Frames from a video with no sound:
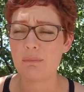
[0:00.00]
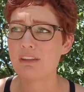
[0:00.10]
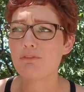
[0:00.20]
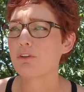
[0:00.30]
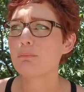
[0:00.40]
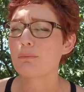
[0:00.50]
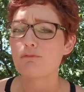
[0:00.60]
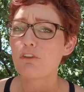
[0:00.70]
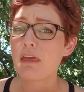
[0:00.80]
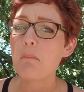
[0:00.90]
I mean, for
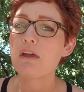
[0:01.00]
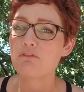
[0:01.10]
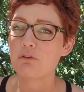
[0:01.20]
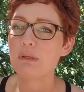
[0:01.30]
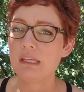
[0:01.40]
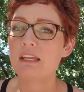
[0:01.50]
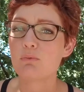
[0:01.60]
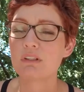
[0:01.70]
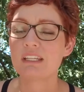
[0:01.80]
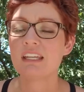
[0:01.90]
them and for me
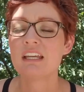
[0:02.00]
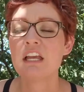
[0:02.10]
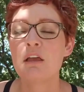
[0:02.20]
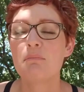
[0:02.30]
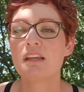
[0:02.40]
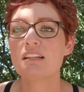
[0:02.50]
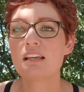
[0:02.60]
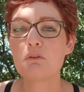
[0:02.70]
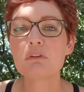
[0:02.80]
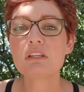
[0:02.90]
equally, because
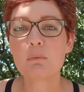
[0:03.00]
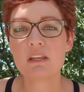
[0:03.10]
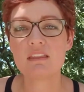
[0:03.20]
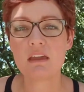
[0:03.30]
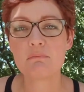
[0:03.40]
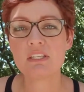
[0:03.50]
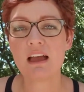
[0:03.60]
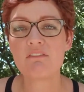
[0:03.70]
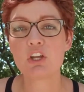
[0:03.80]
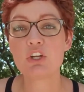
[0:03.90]
I really wanted them to
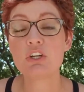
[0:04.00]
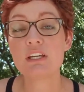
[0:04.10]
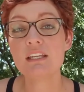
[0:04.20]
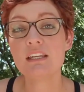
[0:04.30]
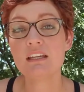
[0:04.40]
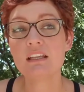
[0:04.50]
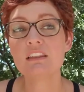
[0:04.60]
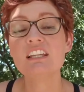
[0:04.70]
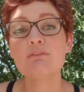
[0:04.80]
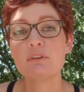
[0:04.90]
have a good,
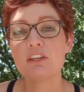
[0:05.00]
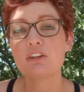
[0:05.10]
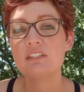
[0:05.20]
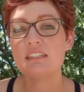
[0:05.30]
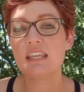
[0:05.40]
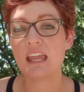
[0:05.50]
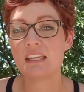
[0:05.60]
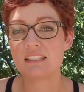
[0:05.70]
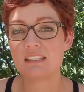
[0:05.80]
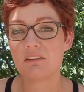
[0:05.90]
leave with a good
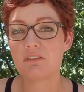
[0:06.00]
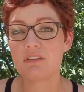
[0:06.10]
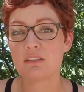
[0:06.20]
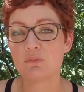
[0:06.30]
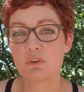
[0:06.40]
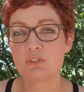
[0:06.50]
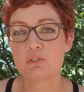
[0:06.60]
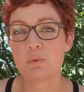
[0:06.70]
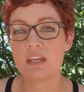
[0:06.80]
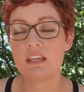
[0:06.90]
taste after this
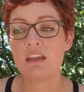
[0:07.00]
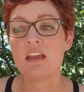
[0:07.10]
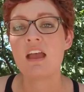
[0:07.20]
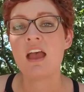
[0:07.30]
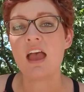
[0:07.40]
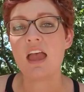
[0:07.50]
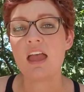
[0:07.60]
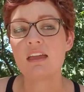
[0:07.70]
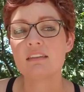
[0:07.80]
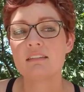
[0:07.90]
first week,
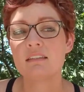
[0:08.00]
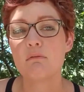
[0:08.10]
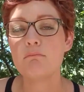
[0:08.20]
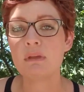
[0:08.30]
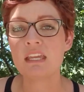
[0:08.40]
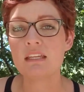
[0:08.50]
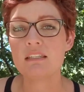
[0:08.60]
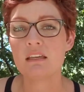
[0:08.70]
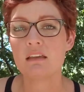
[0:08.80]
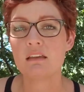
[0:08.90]
and me
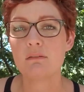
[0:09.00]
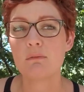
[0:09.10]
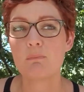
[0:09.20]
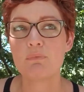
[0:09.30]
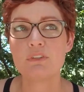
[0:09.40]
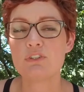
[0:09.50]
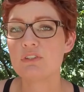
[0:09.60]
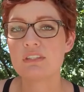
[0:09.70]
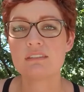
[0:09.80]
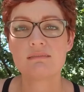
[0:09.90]
to just